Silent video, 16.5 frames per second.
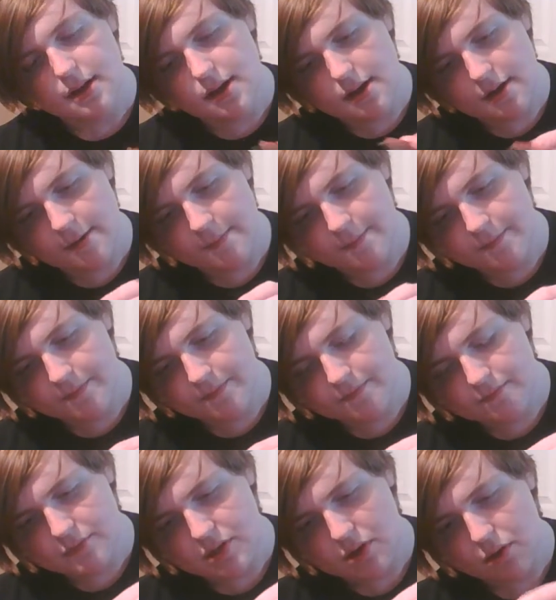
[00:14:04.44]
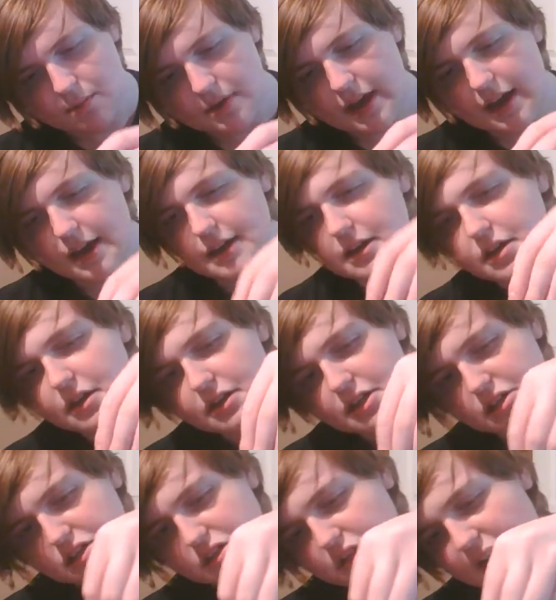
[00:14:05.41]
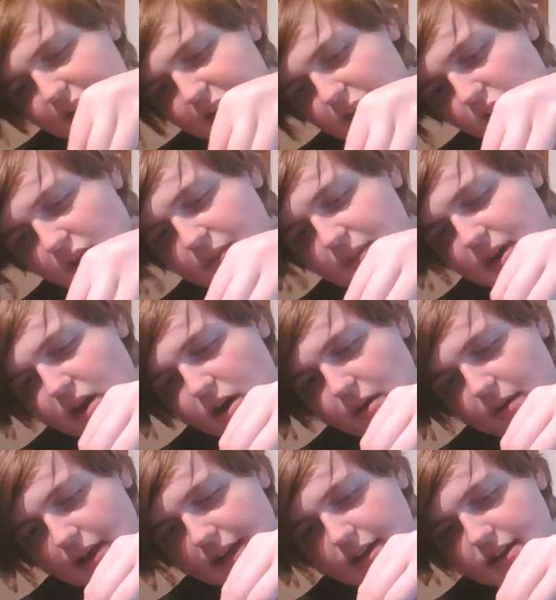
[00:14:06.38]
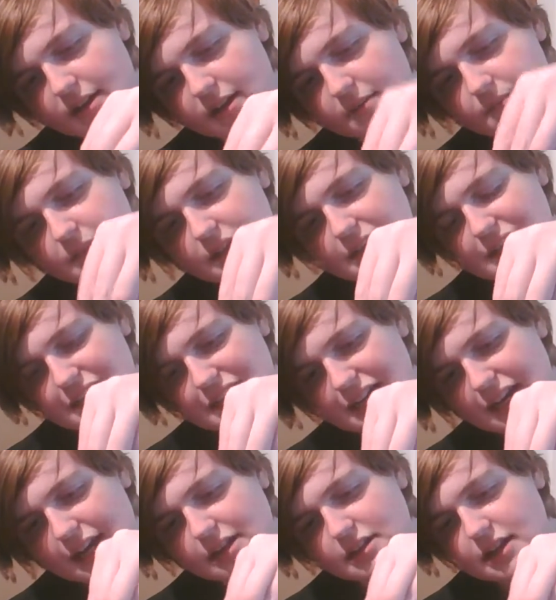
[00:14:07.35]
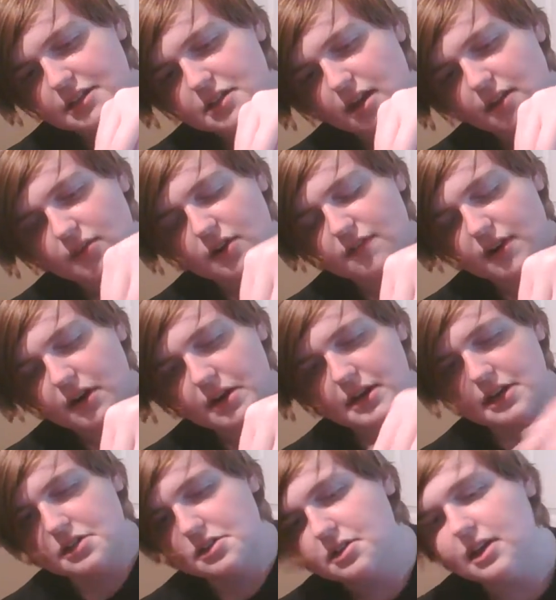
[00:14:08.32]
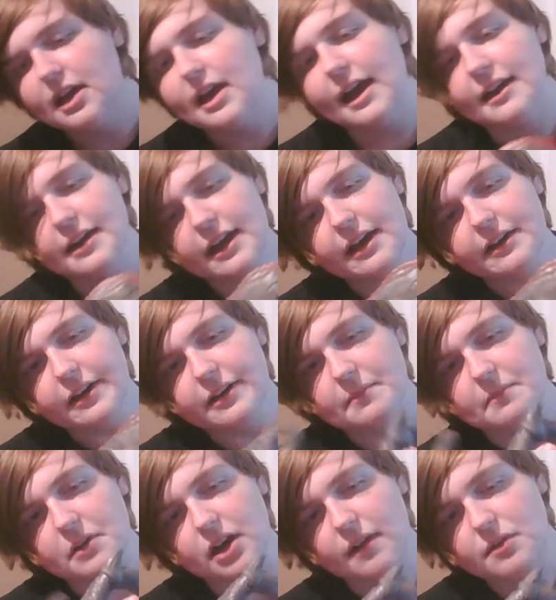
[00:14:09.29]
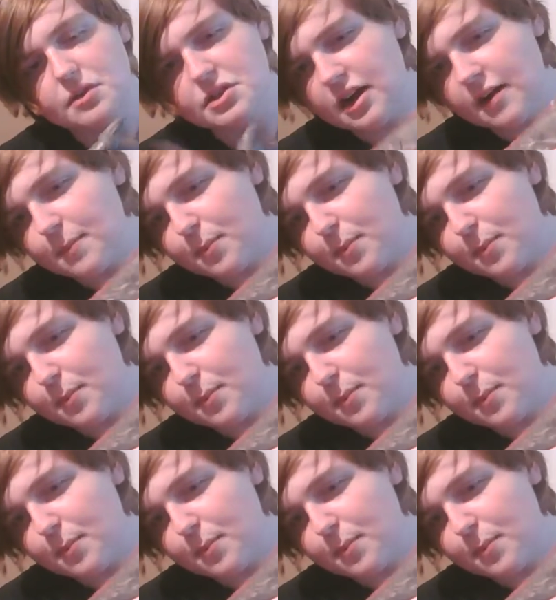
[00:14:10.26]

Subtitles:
Um, so yeah, and you can just slide it on there, and slides on there very nicely, and it covers it